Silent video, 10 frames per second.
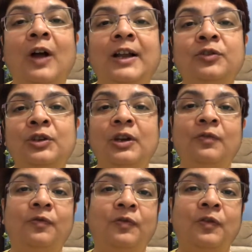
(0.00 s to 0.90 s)

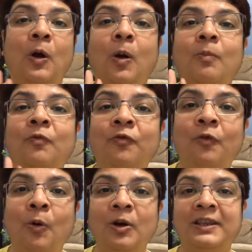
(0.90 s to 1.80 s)
function from
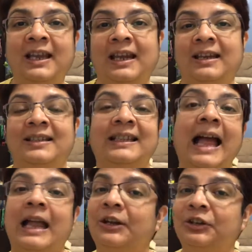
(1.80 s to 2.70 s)
four things.
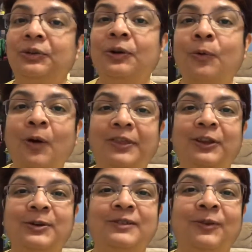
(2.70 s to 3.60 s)
Do you know what
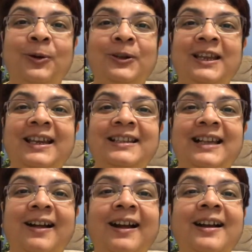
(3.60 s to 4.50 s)
those four things
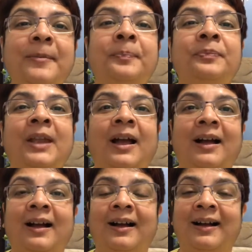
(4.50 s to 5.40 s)
are?
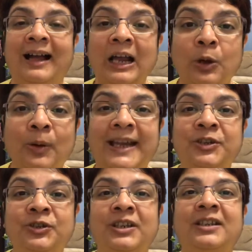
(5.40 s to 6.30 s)

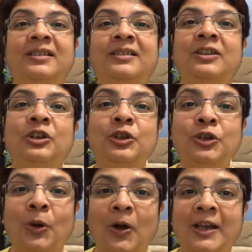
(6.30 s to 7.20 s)
Question,
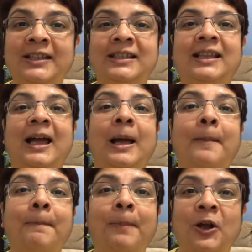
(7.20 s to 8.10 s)
choice,
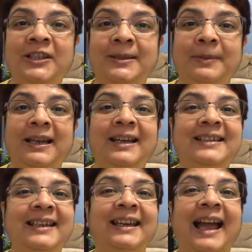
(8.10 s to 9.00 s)

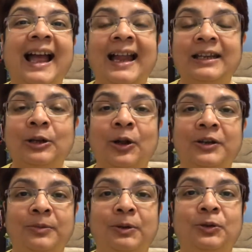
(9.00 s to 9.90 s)
possibility, and
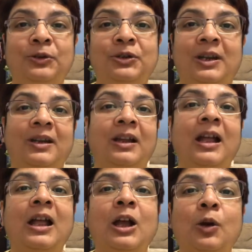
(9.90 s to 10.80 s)
contribution.
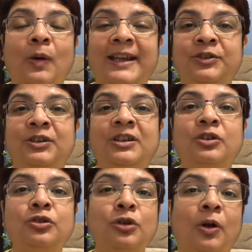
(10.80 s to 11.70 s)

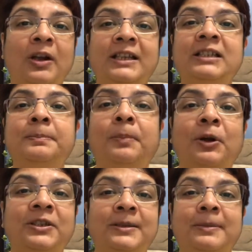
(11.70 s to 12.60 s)
Question, choice,
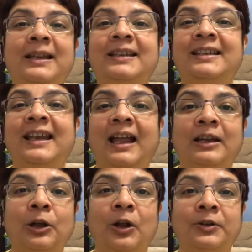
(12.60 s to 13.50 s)
possibility,
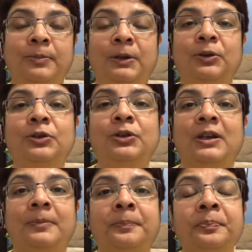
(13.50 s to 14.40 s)
and
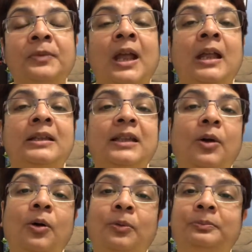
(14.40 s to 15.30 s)
contribution.
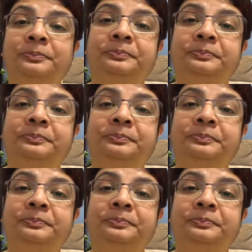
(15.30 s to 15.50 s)
So